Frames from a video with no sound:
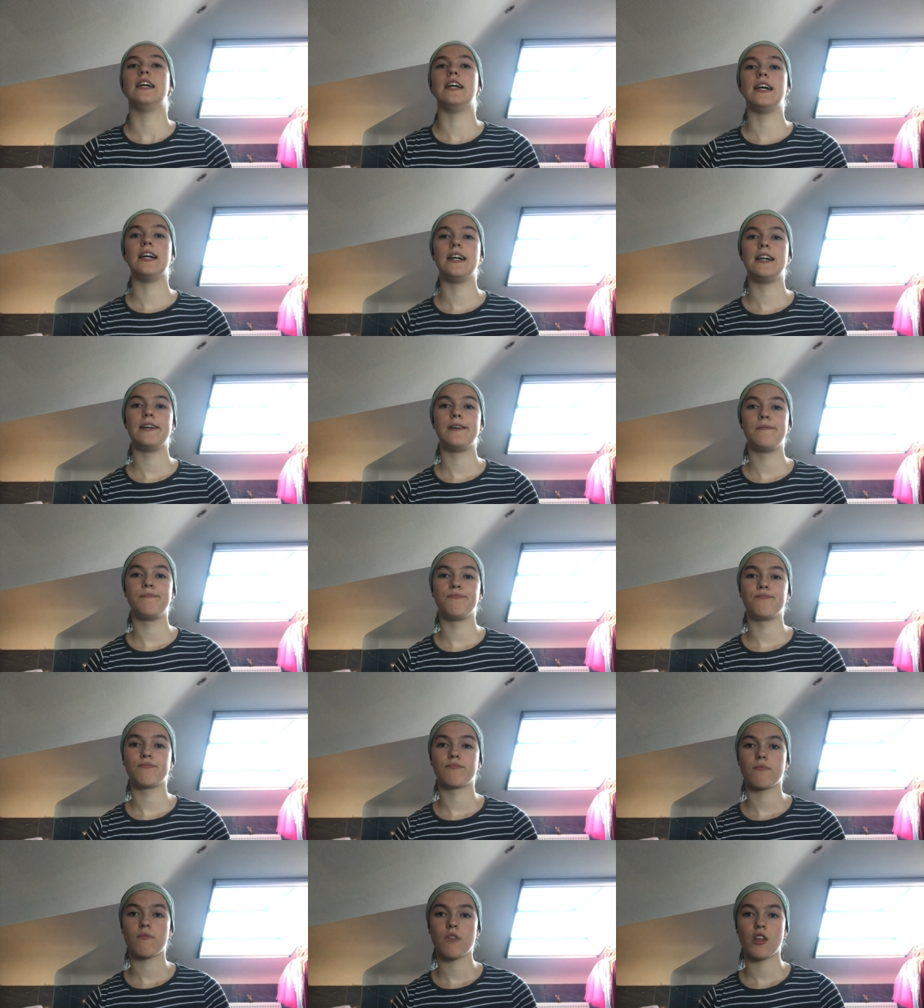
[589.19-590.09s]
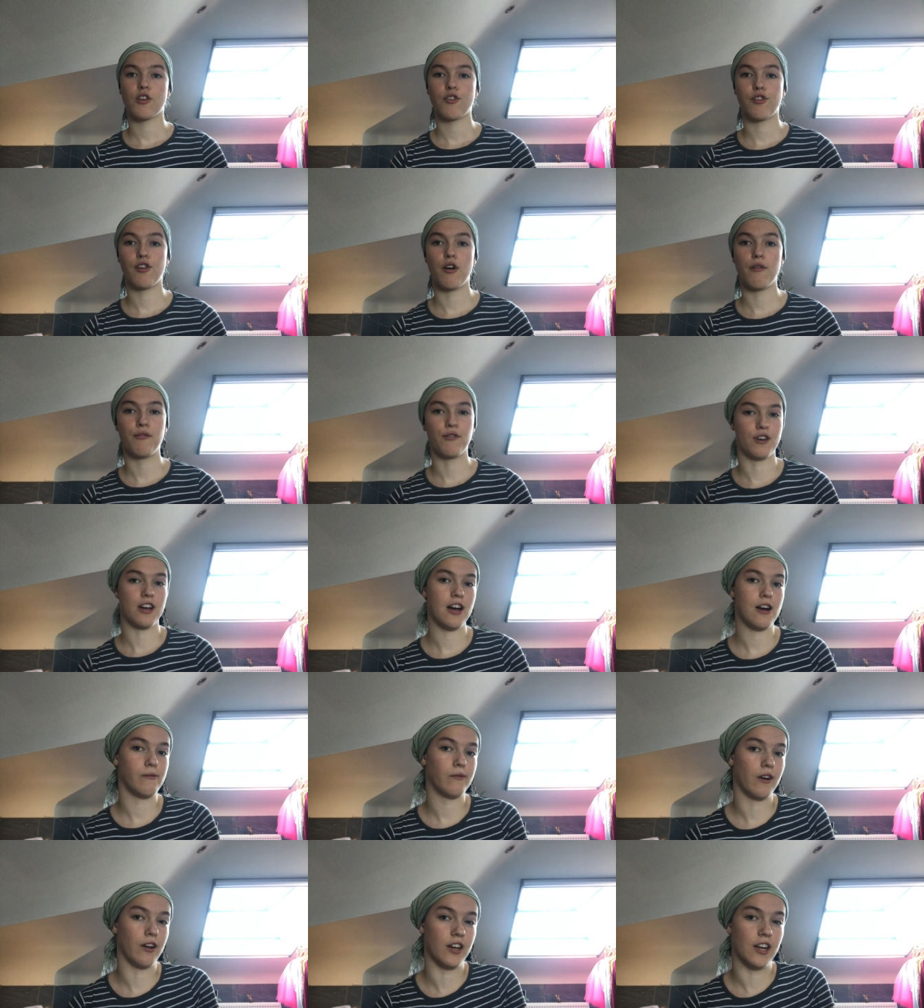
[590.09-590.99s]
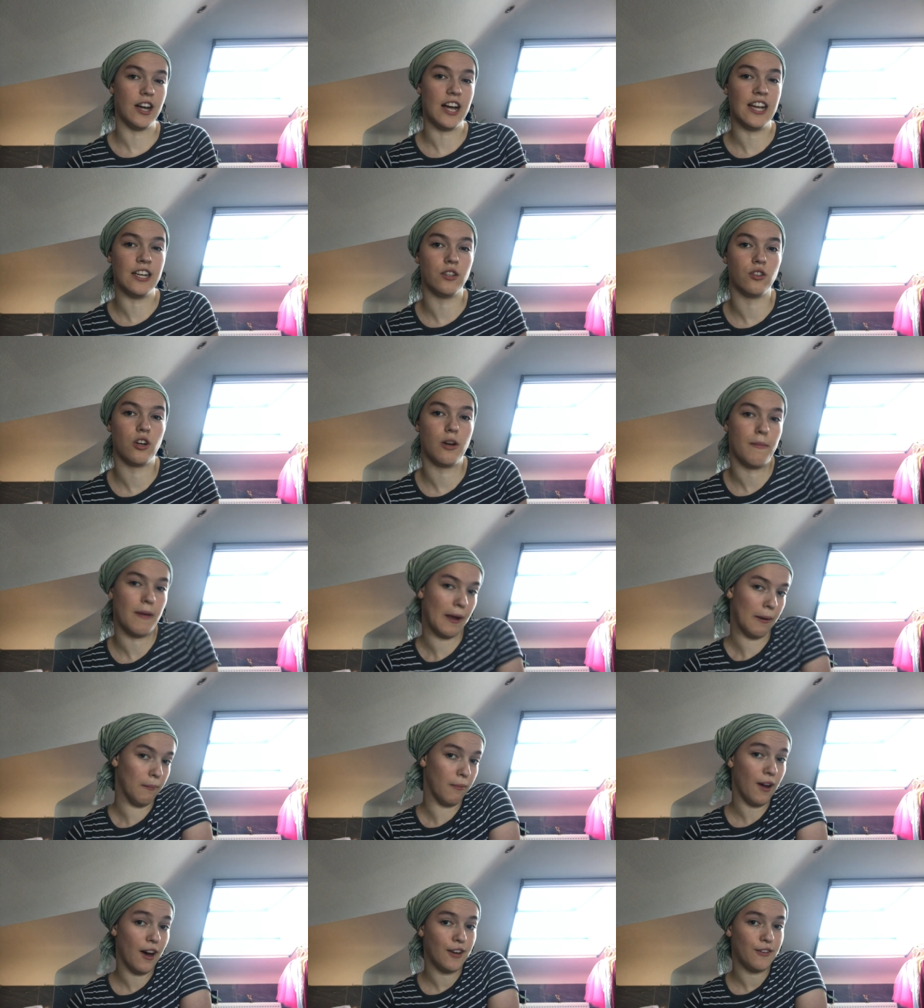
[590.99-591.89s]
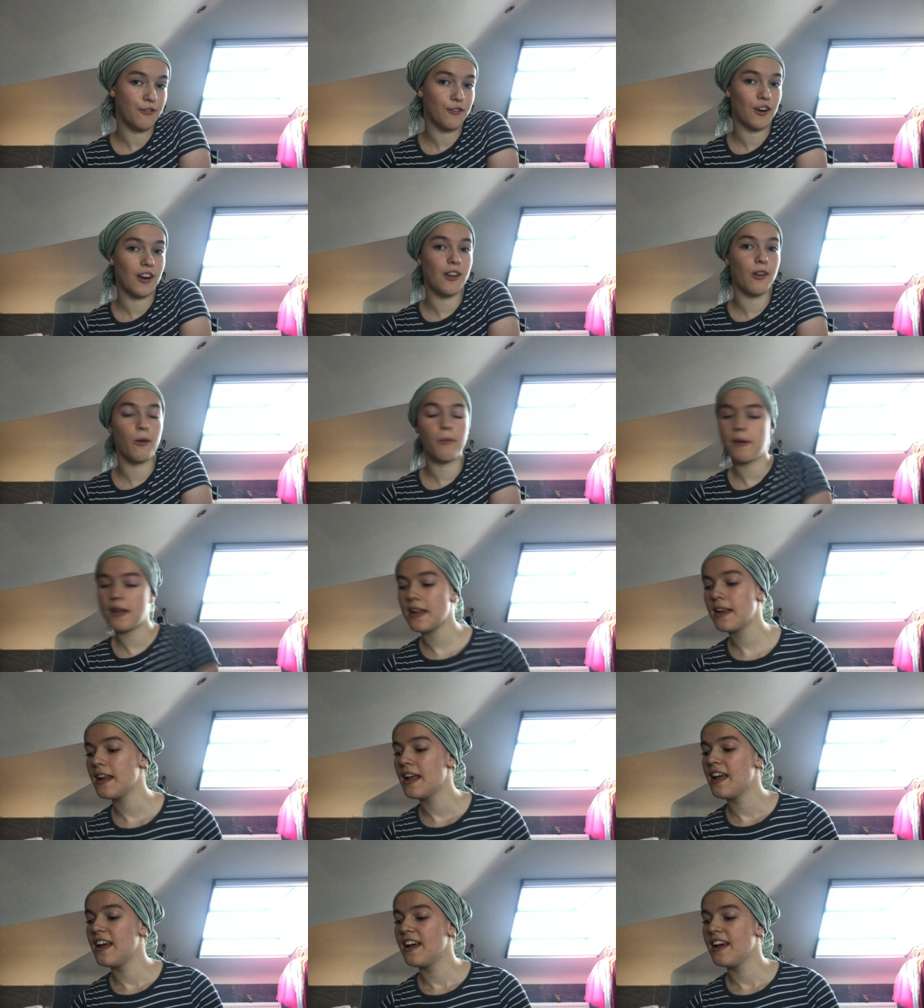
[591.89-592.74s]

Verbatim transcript: um, so for now I'm gonna enjoy being blonde for a little bit.